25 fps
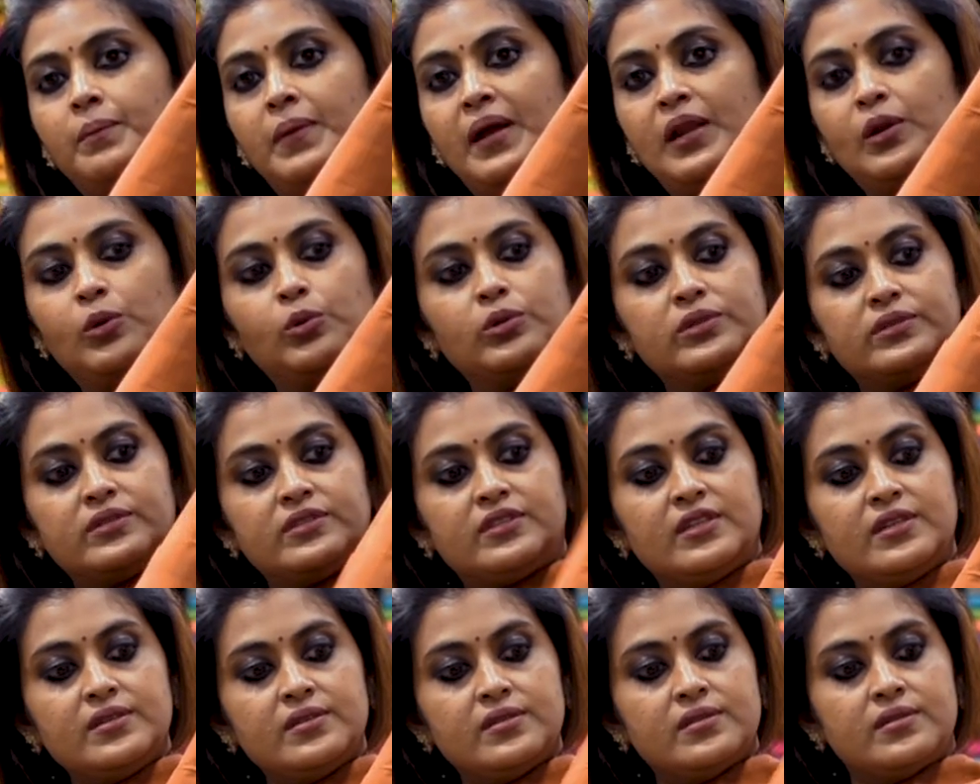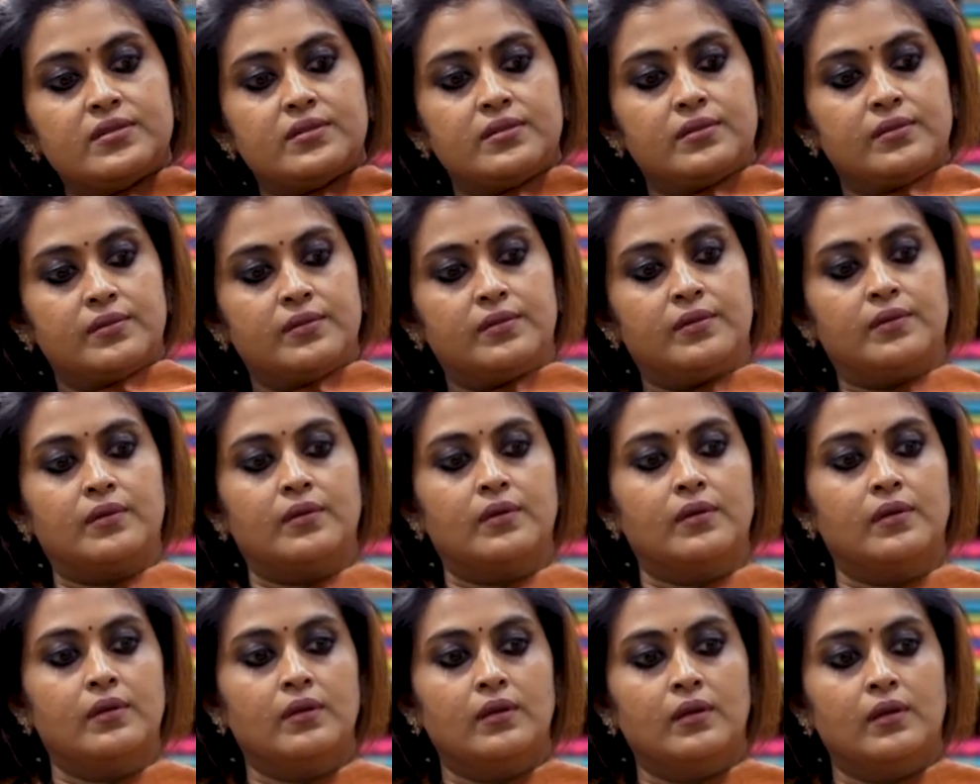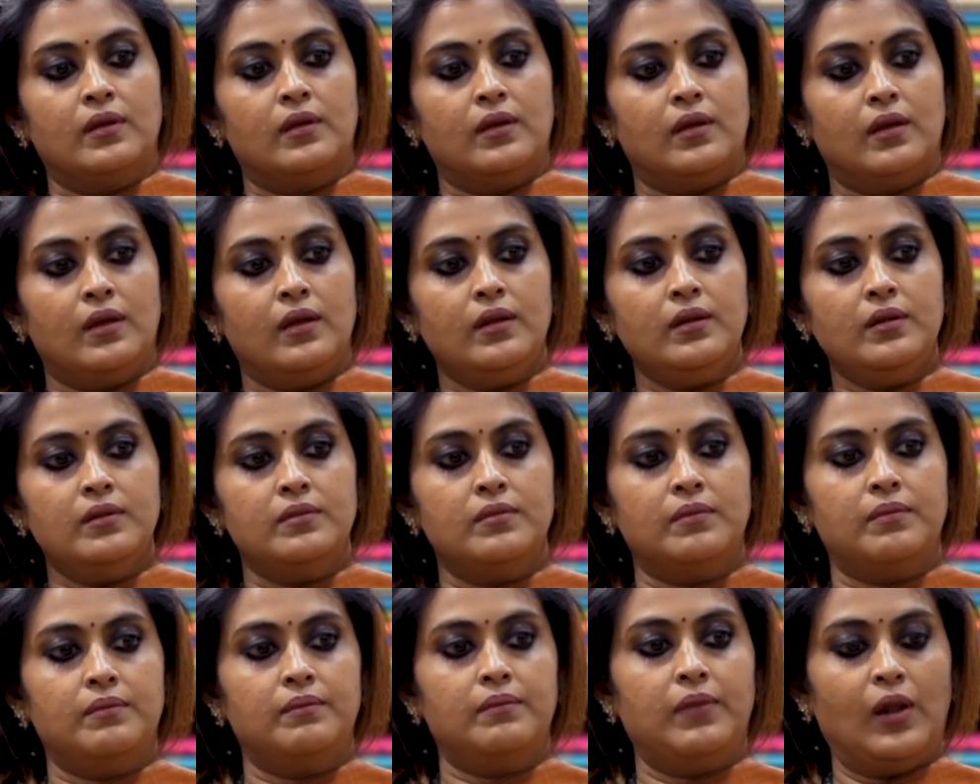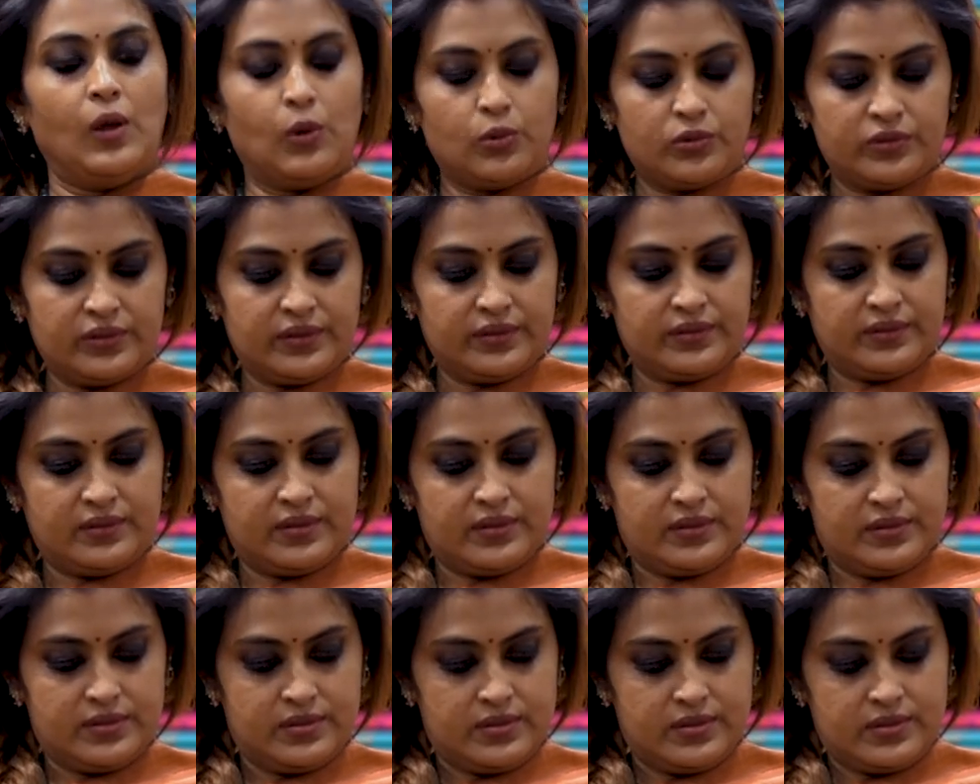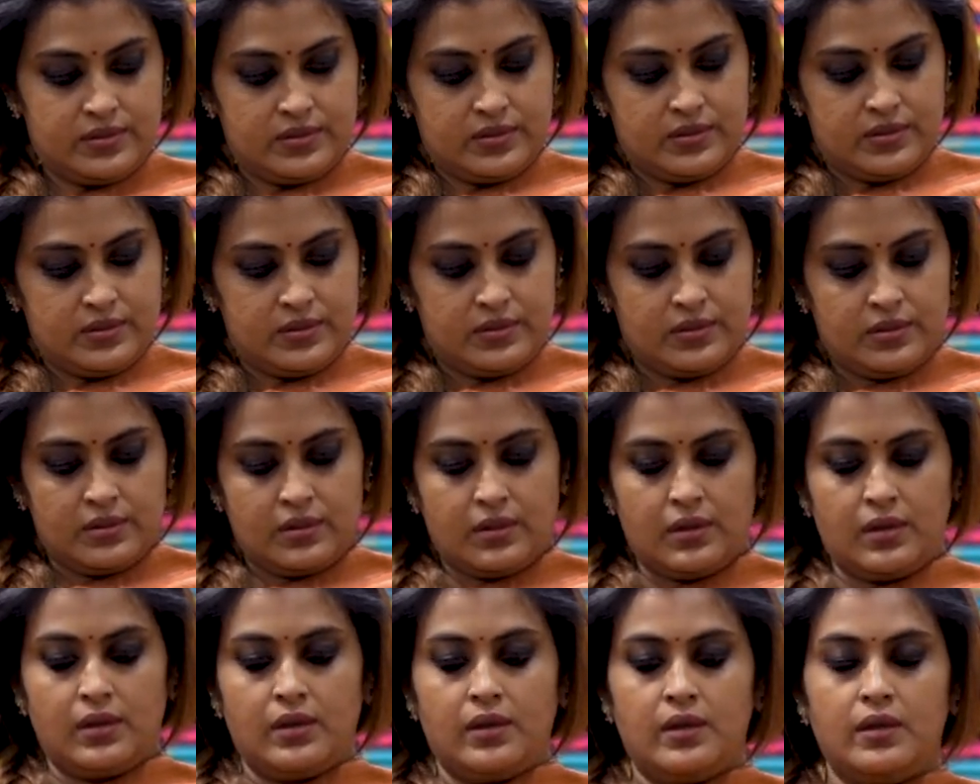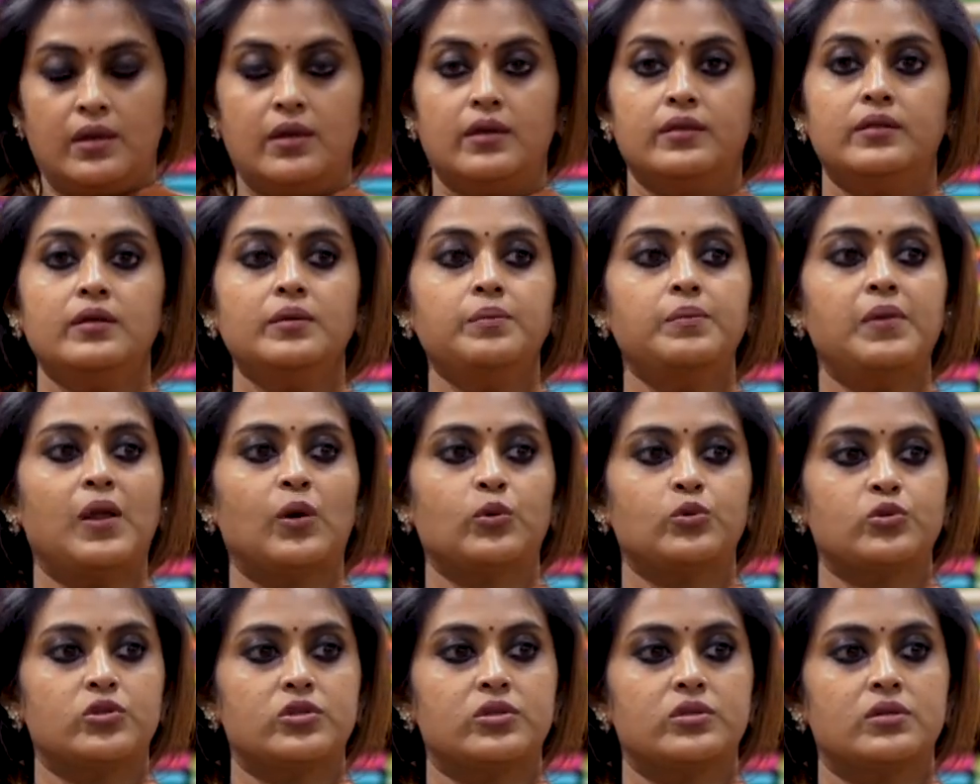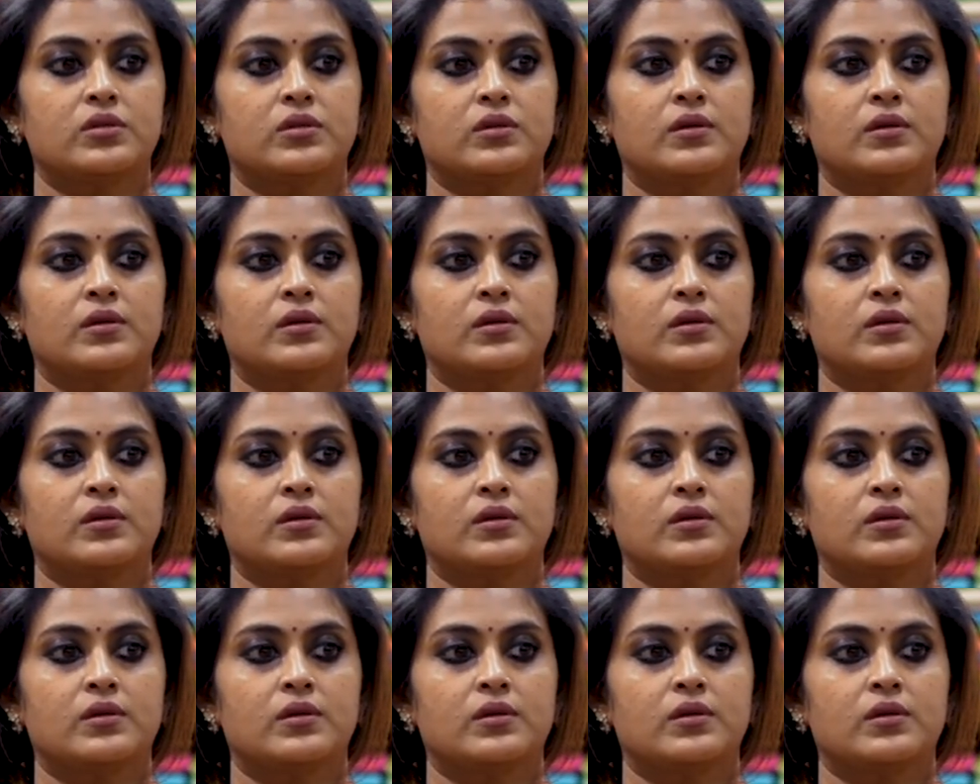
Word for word: Pallu is this and blouse is this. Neither blouse.